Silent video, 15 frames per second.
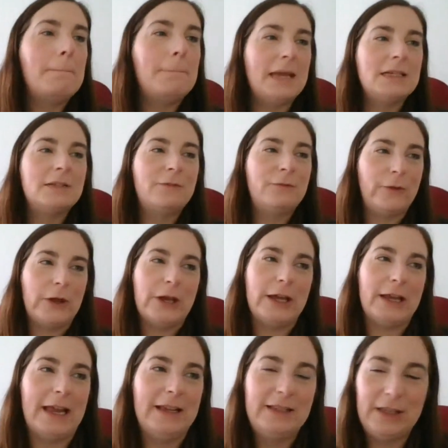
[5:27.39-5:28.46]
Miss
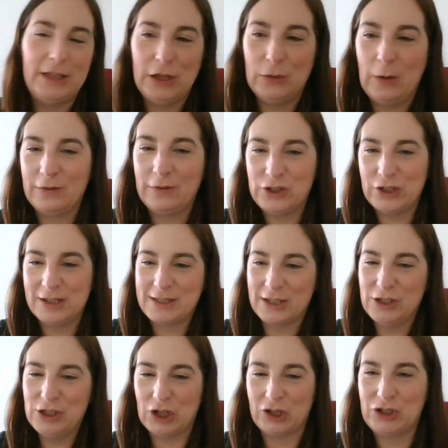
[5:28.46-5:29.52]
Furness, you have
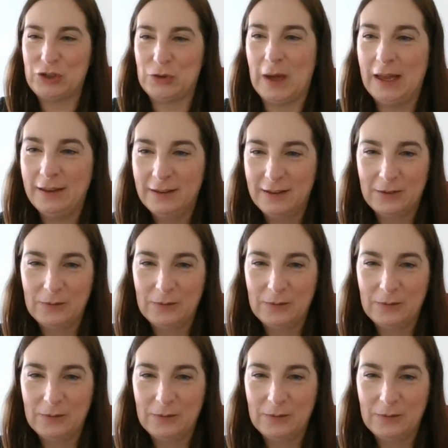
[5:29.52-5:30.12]
chosen Joshua.